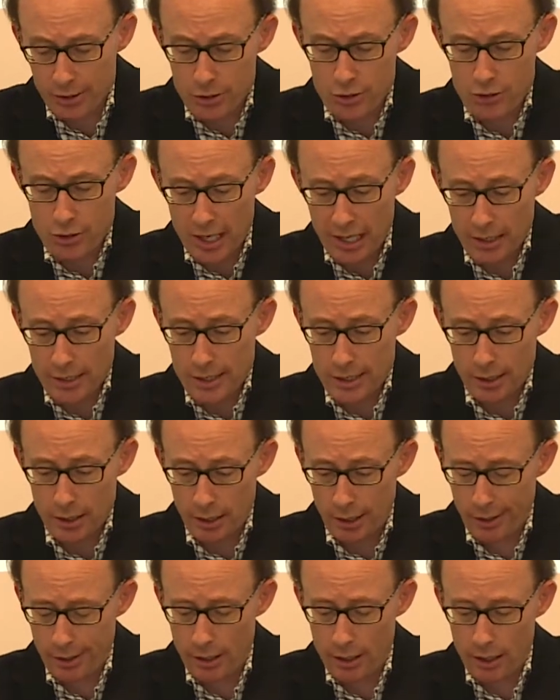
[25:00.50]
structure
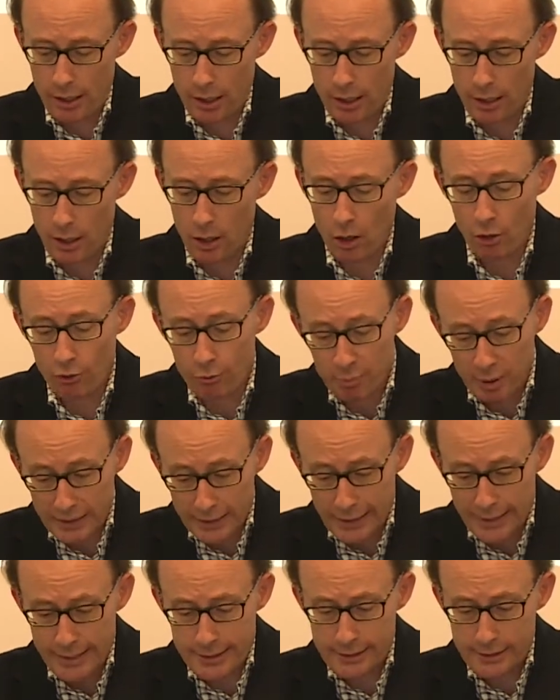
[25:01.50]
of
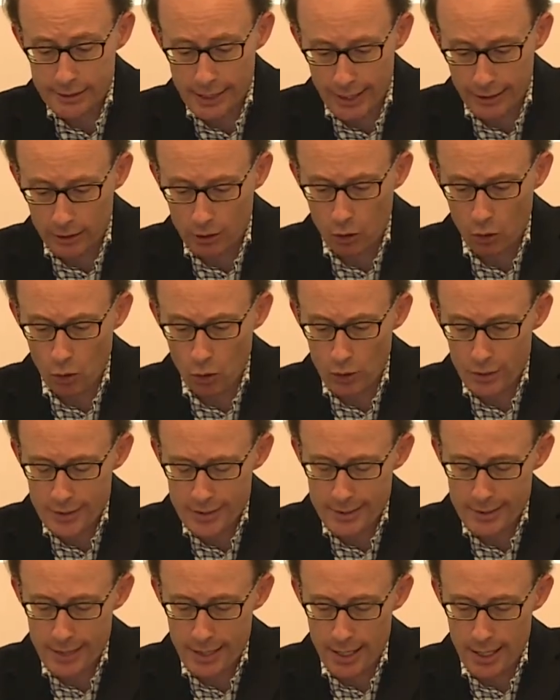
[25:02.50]
police and
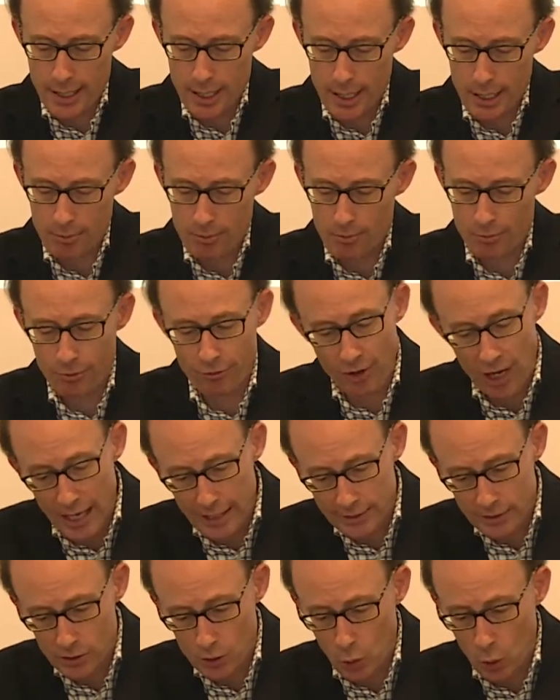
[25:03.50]
courts,
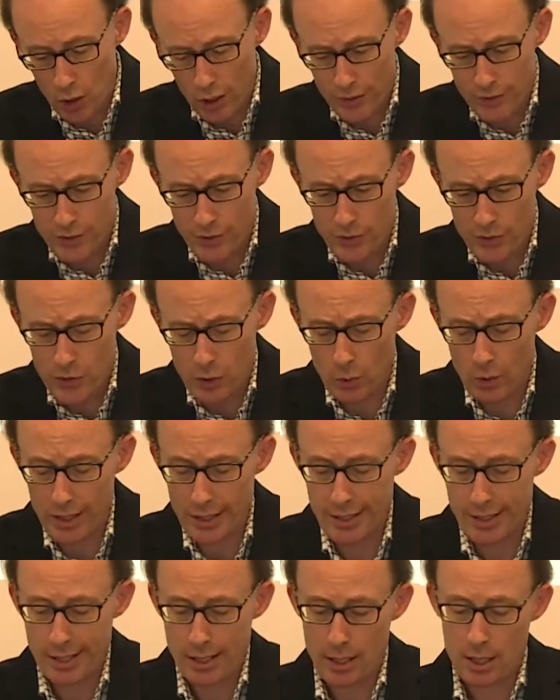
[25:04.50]
vice squads and so
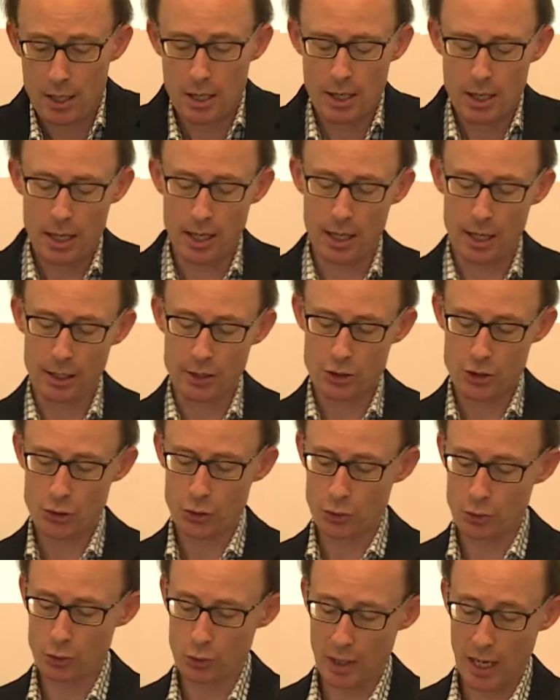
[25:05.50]
on,
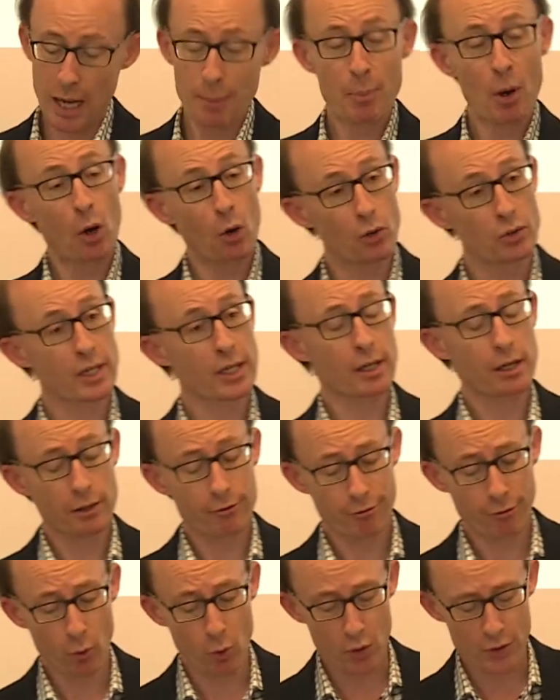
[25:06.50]
to uphold and
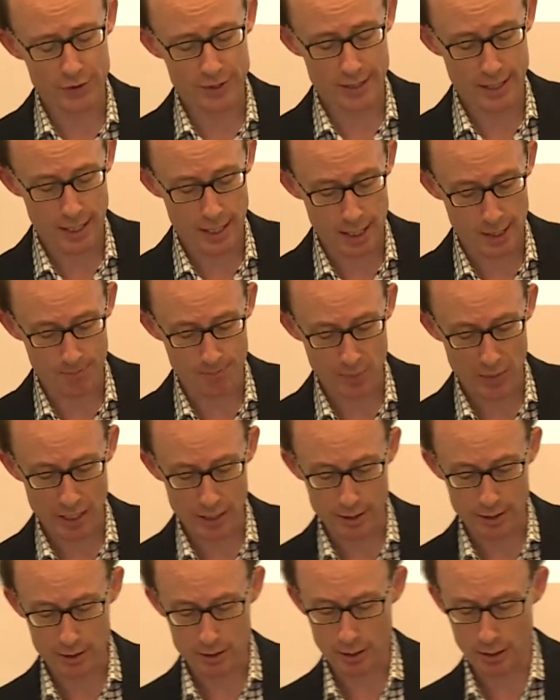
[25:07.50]
enforce
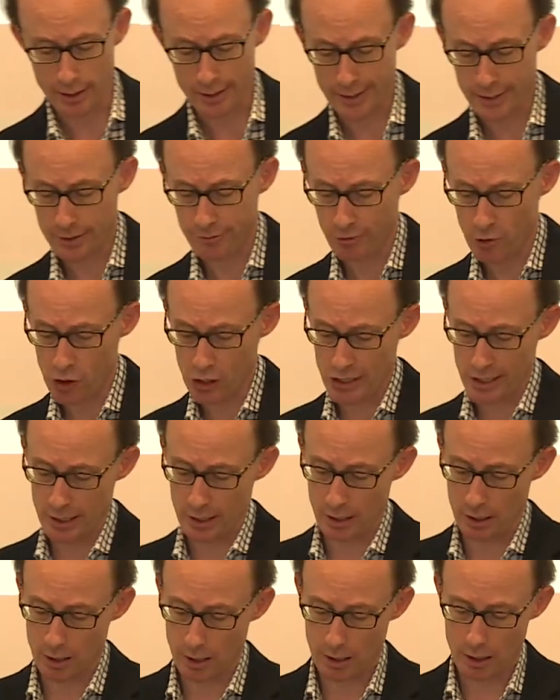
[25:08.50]
its
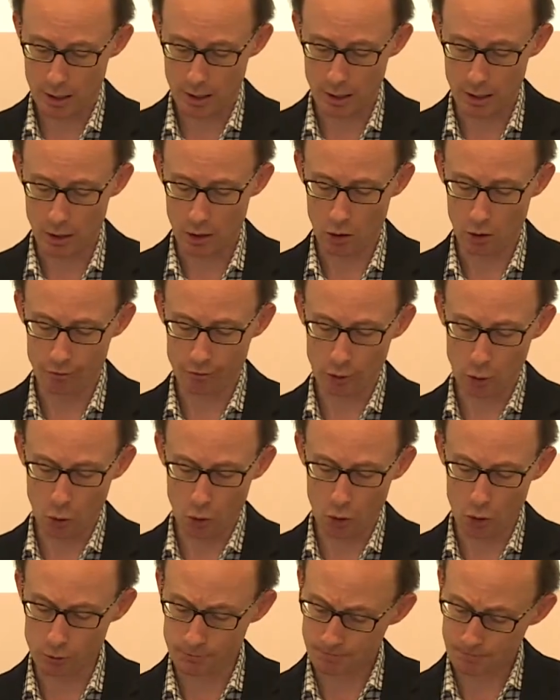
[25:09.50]
version of law,